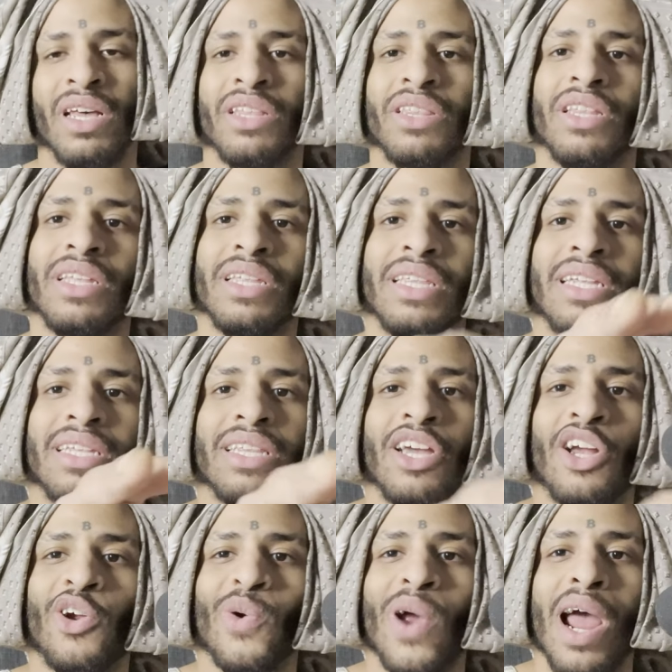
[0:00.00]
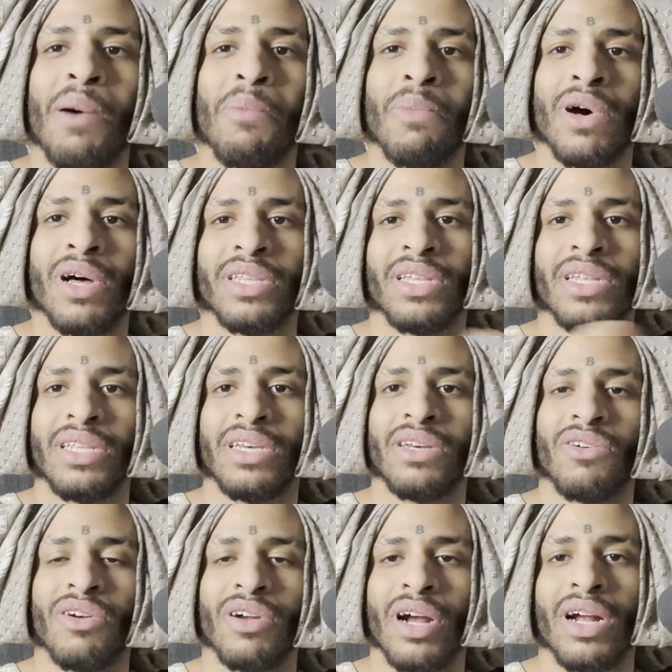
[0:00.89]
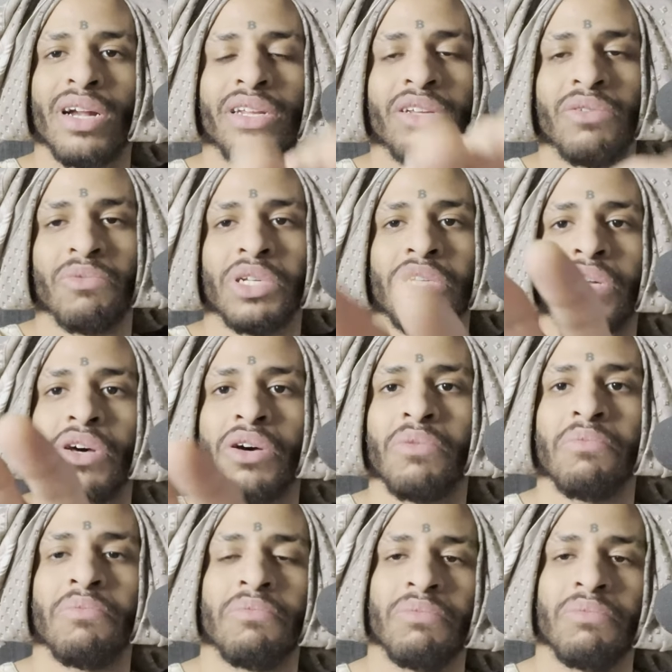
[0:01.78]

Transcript: The, the grandma, the legal guardian, was home.